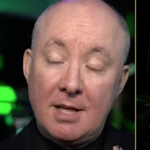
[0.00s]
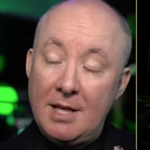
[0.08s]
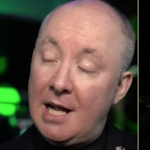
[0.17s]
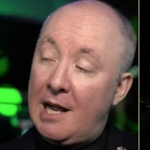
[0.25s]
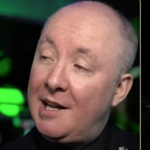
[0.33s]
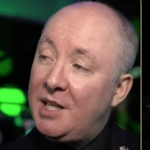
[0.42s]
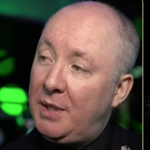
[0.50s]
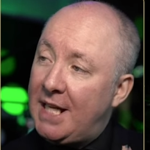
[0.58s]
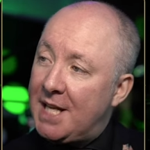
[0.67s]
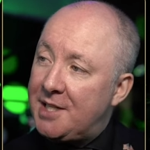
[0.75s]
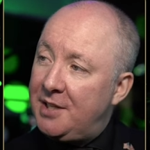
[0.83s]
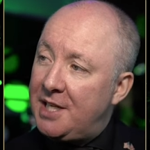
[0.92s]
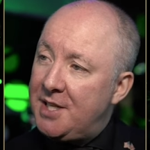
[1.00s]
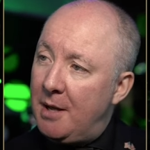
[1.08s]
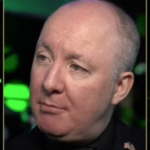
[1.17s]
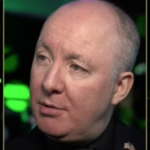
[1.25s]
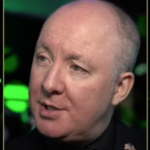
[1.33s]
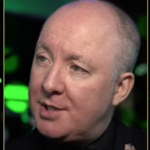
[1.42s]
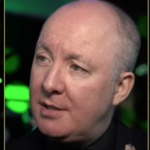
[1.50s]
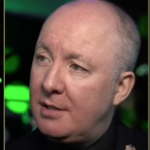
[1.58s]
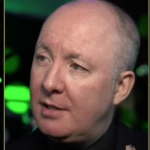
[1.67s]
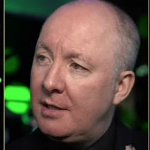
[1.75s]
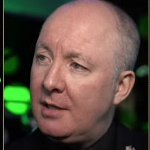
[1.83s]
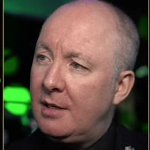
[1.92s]
Now, how do we get to these numbers?
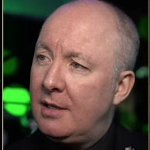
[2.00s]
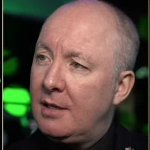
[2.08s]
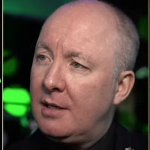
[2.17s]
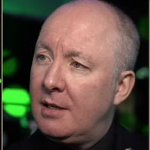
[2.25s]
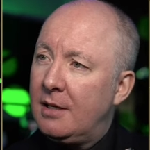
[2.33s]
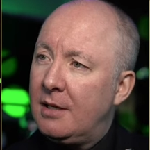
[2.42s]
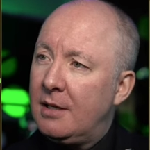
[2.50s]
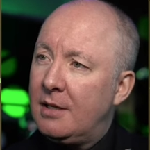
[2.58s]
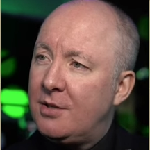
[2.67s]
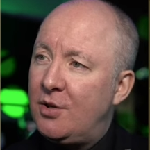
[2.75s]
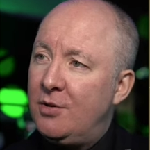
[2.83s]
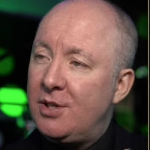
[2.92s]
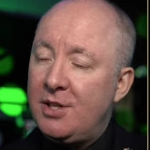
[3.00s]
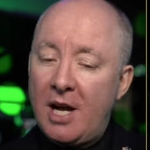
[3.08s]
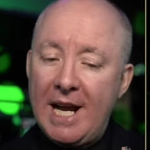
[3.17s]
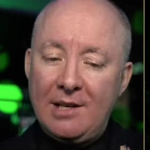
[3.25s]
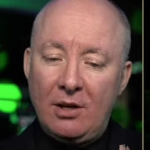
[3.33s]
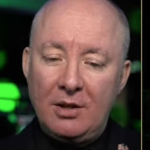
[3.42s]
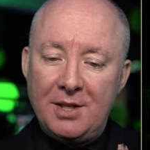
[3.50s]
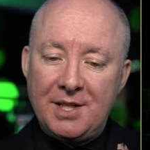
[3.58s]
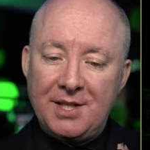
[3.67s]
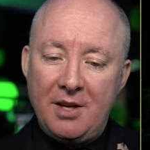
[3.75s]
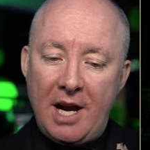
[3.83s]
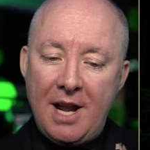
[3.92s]
$290, it's
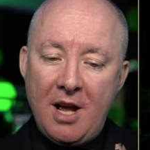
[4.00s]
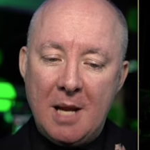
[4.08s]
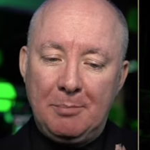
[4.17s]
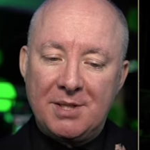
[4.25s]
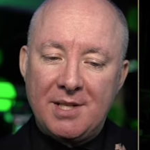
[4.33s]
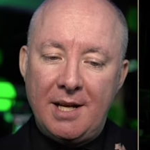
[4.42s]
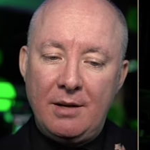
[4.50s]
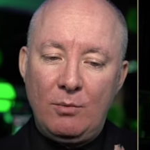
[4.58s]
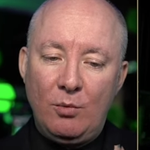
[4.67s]
99%.